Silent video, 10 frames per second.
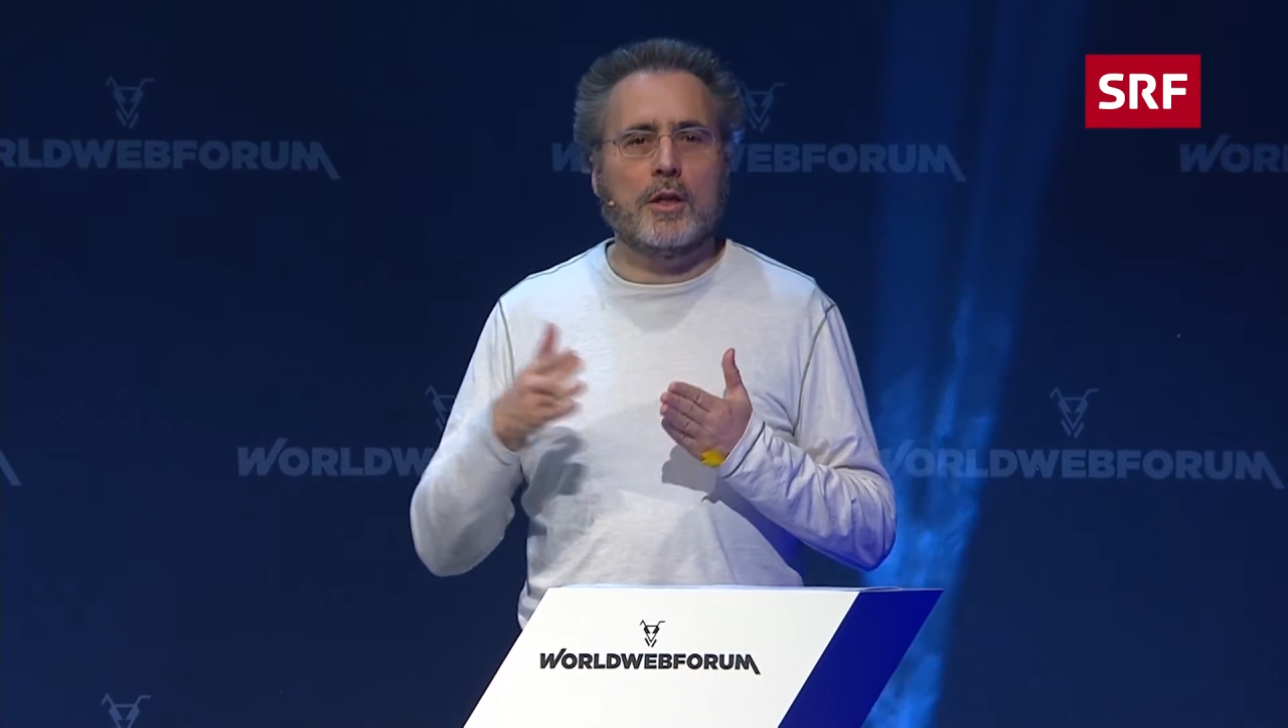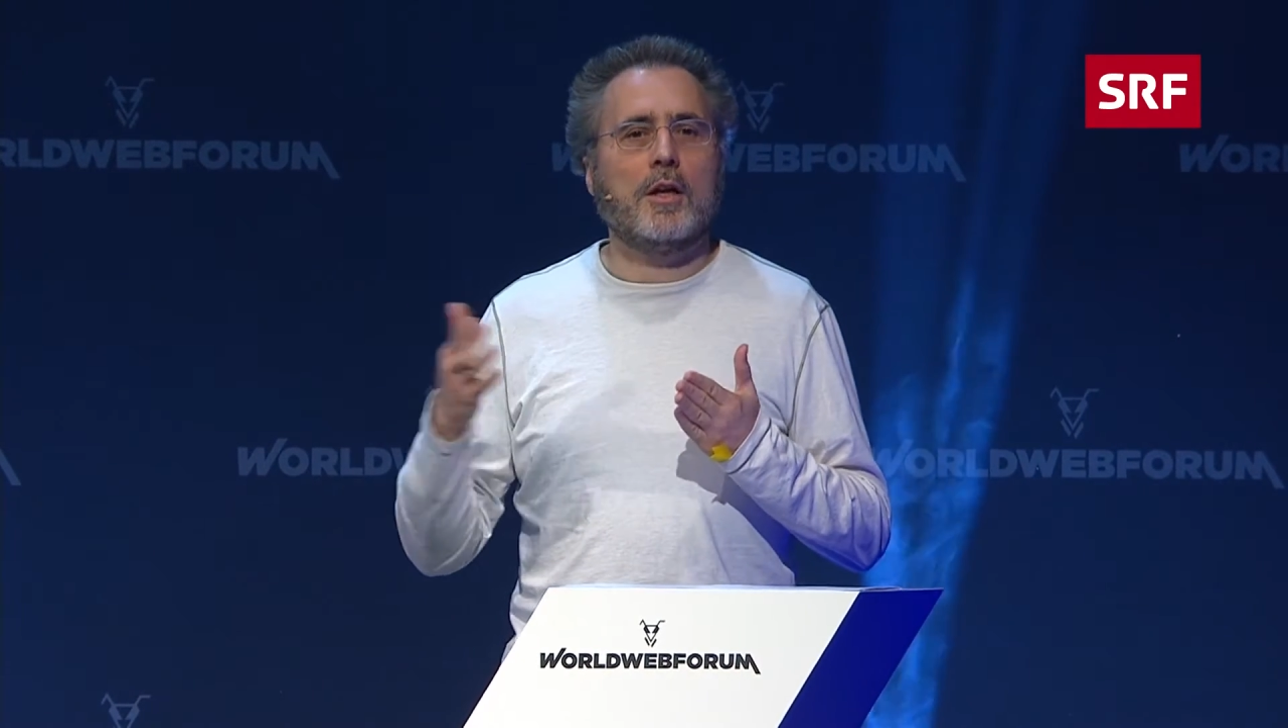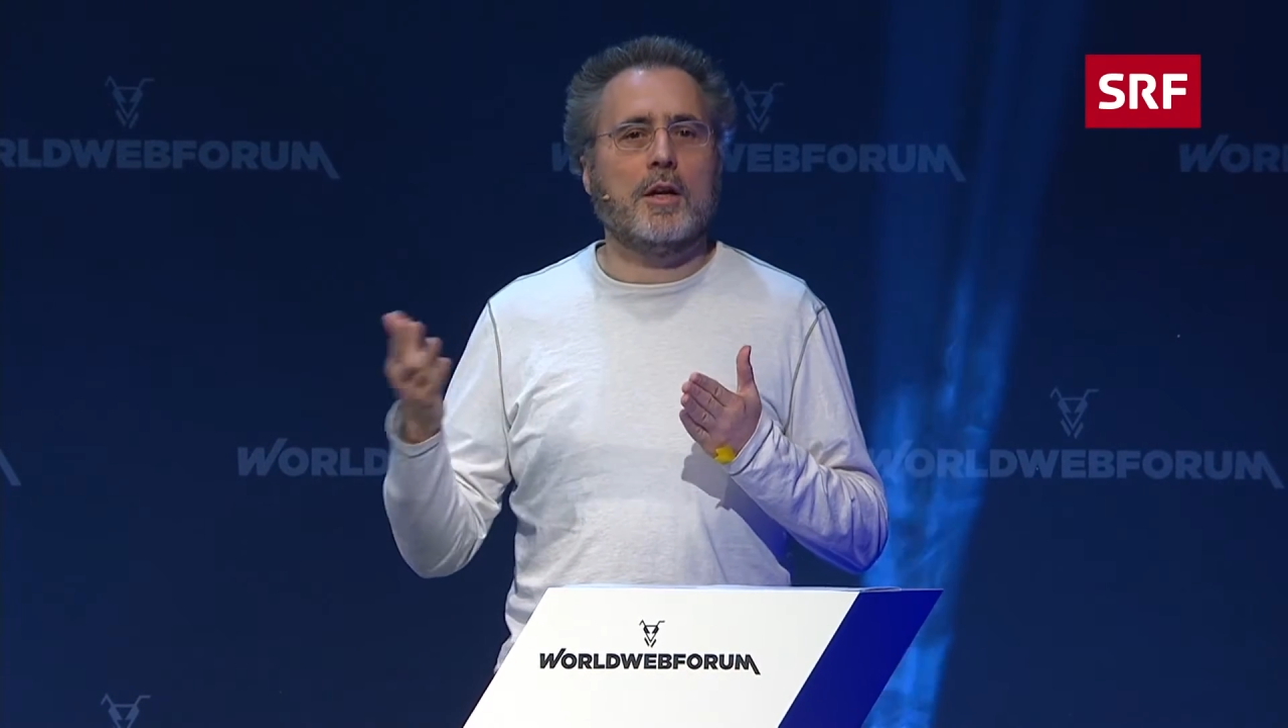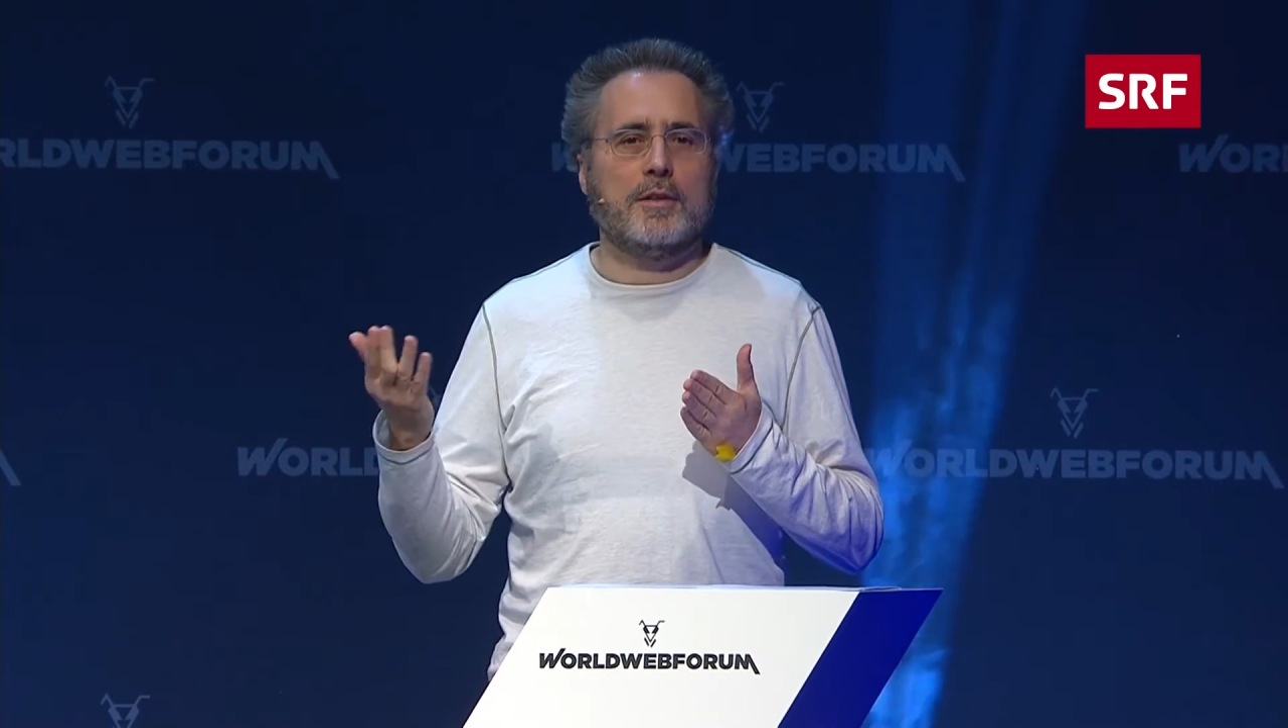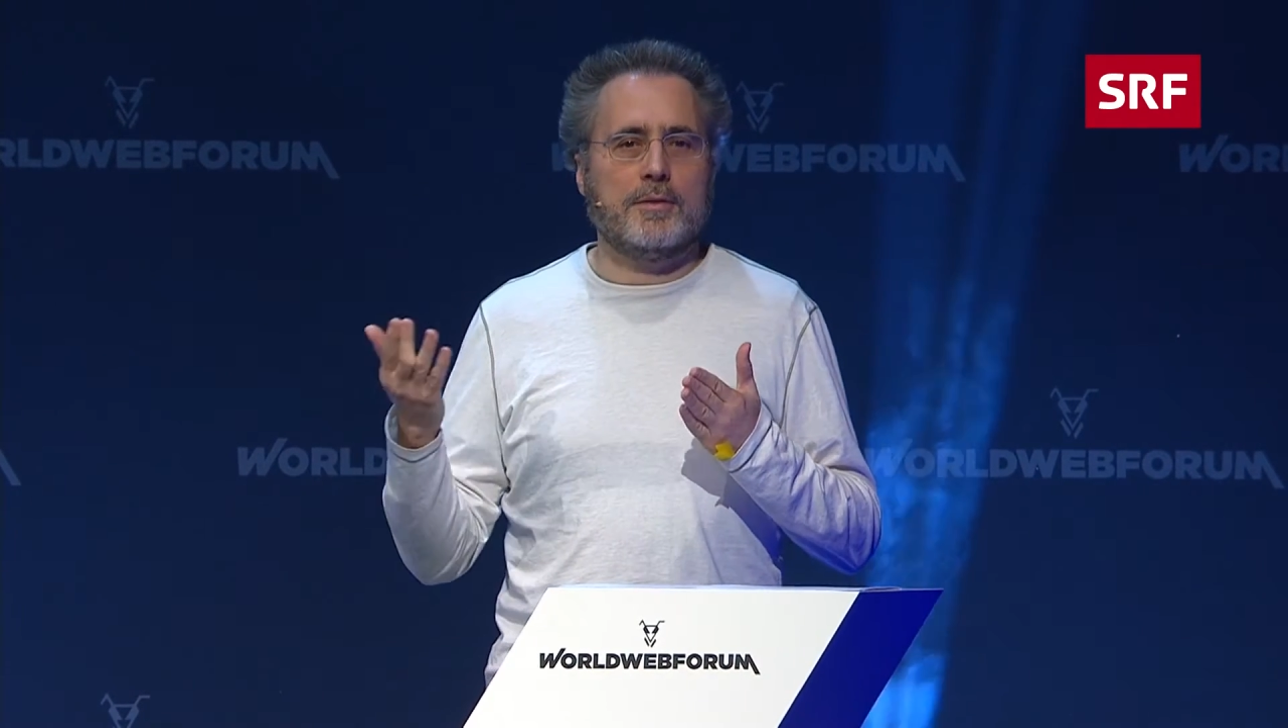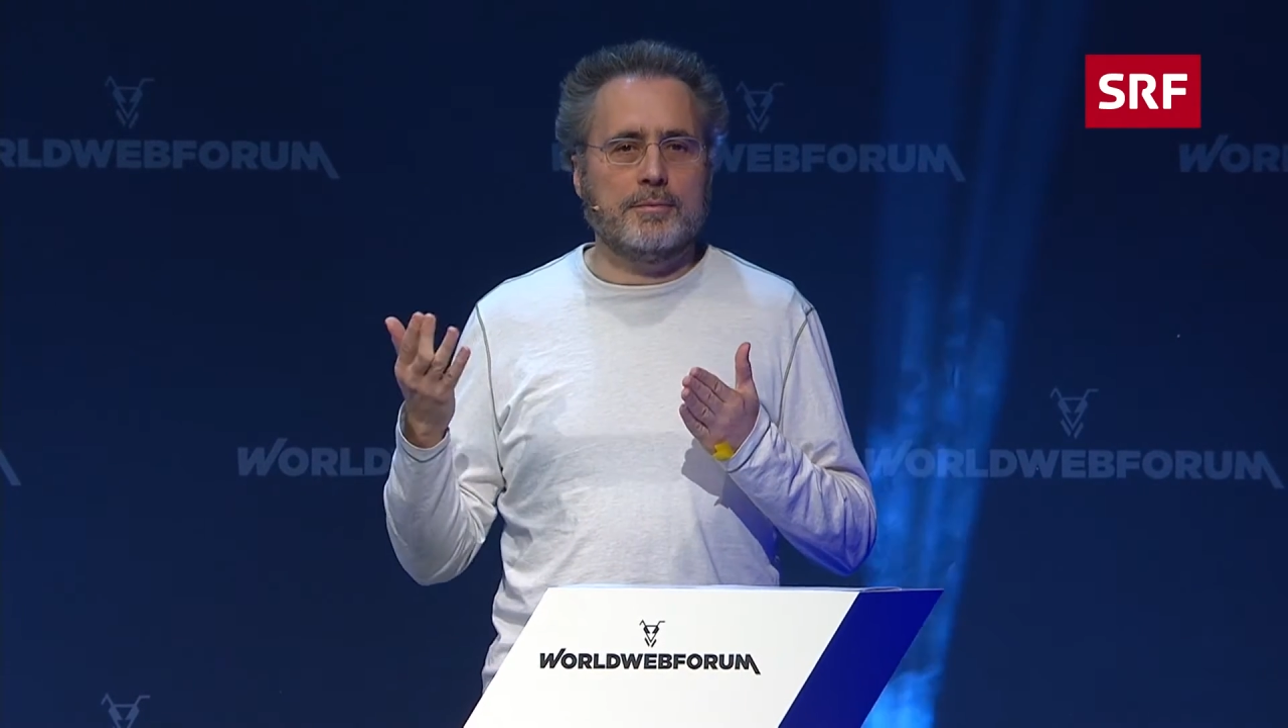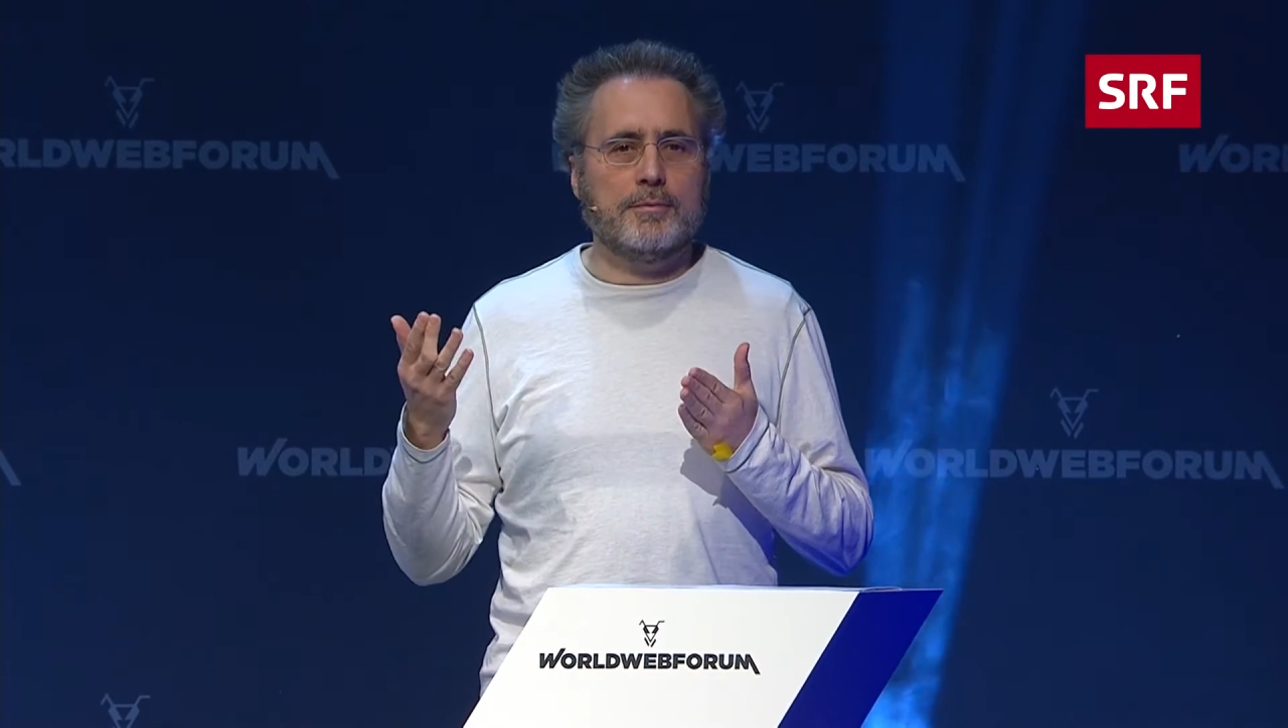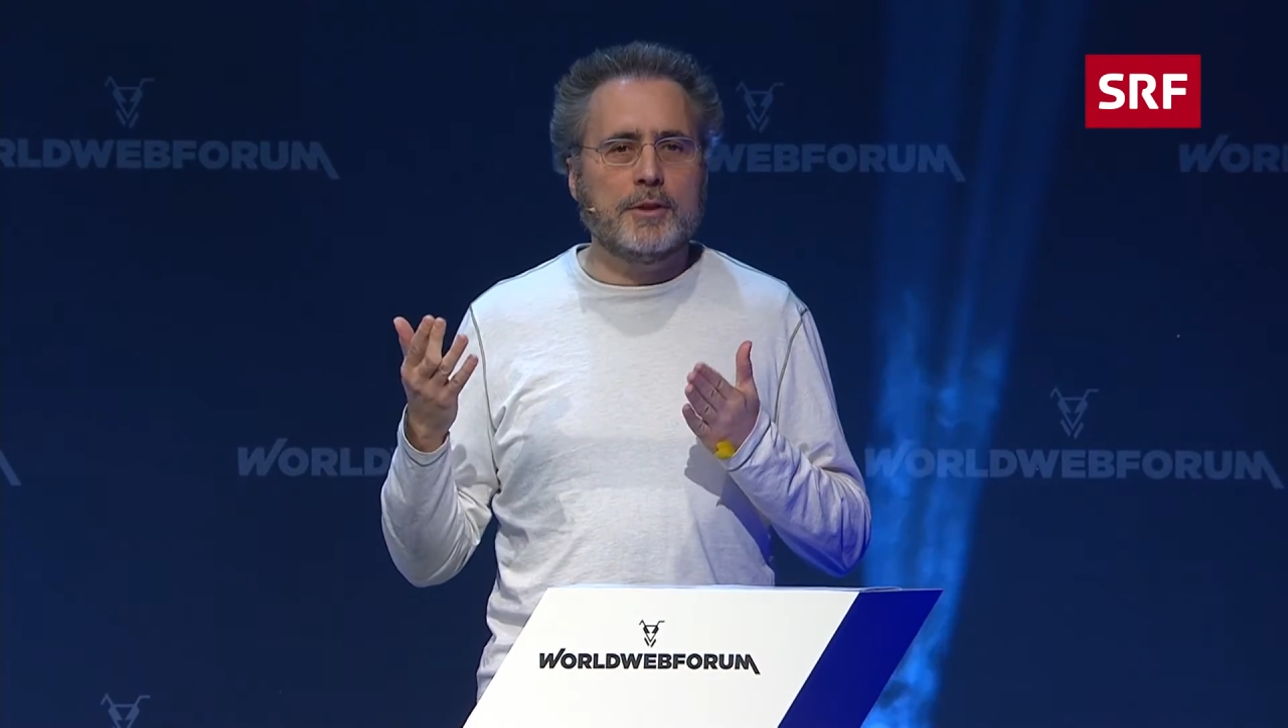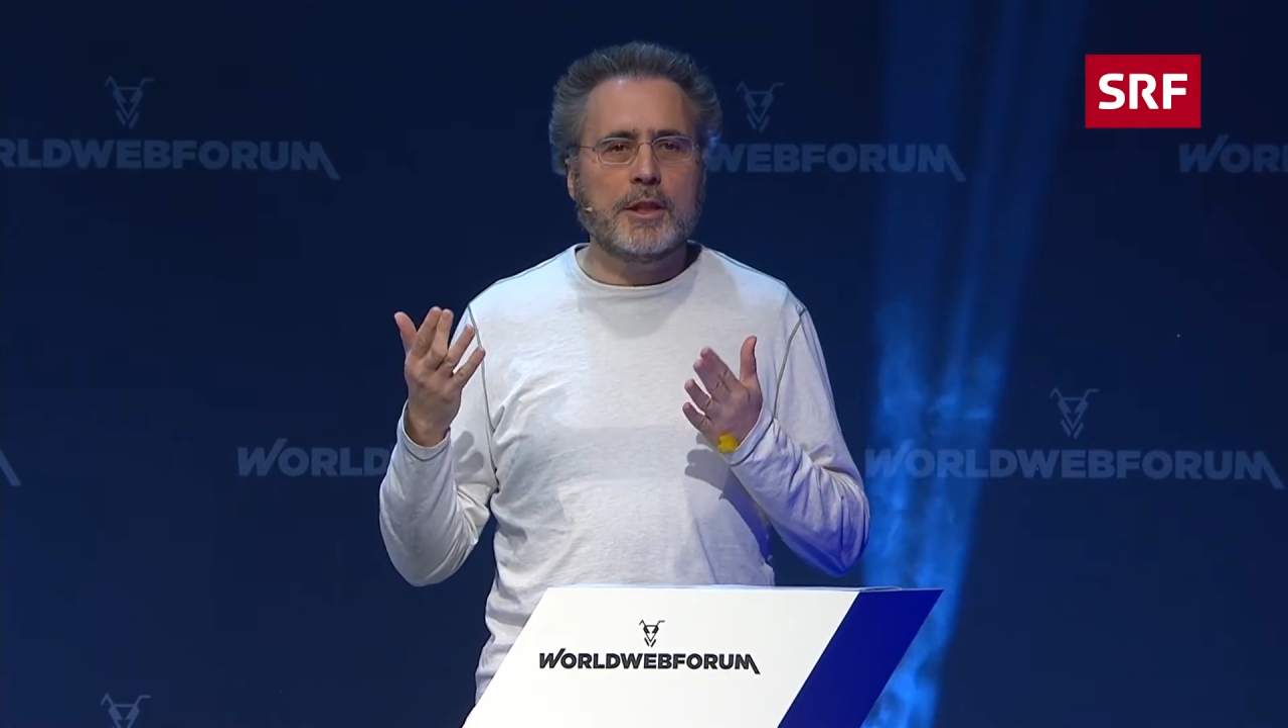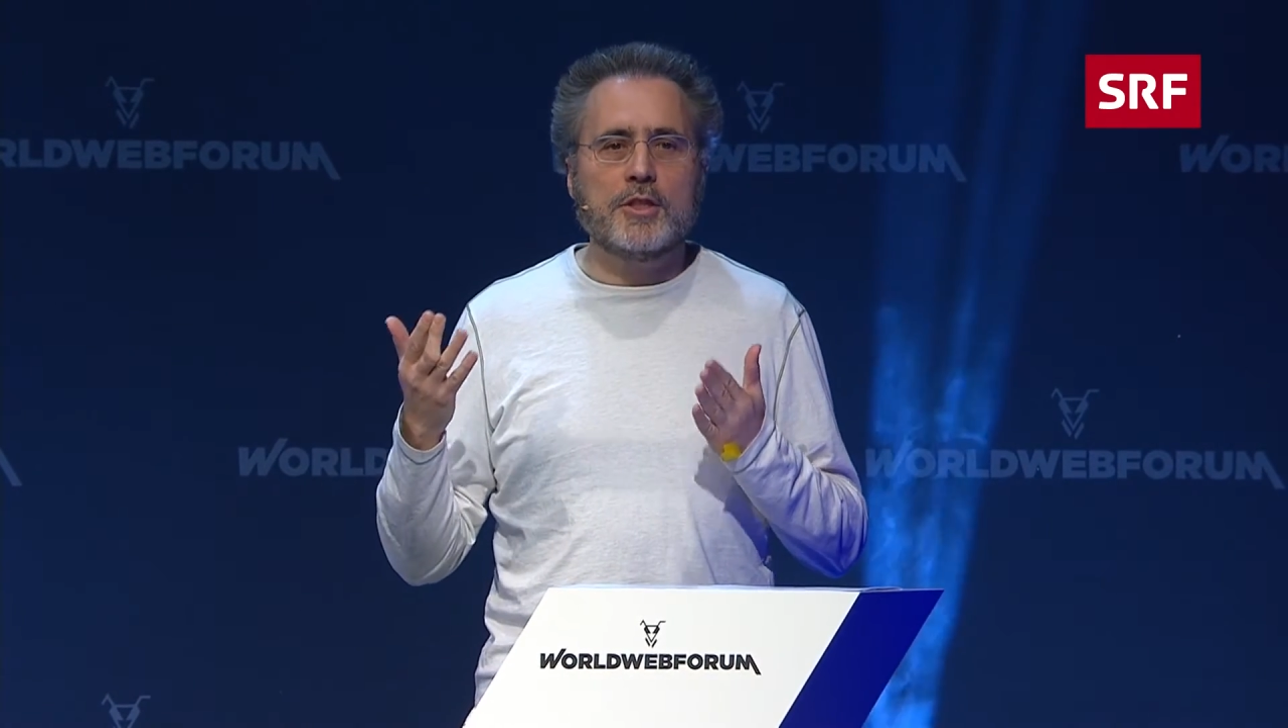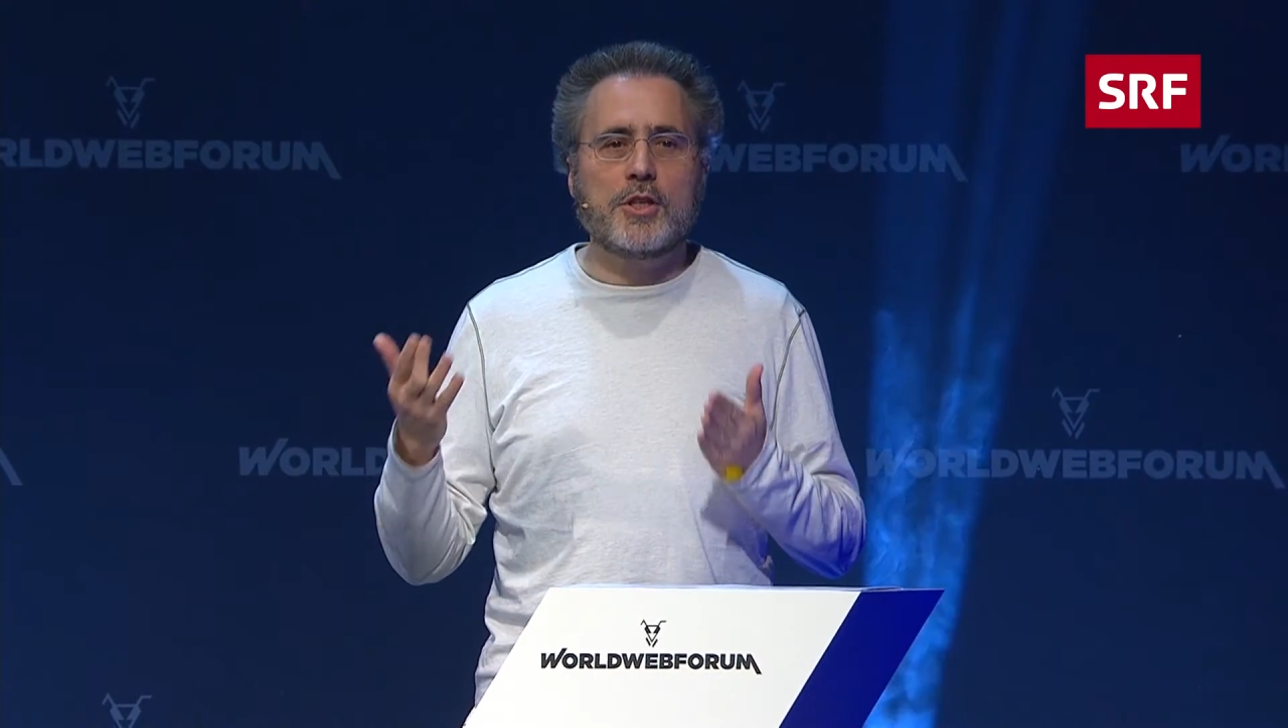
a lot, really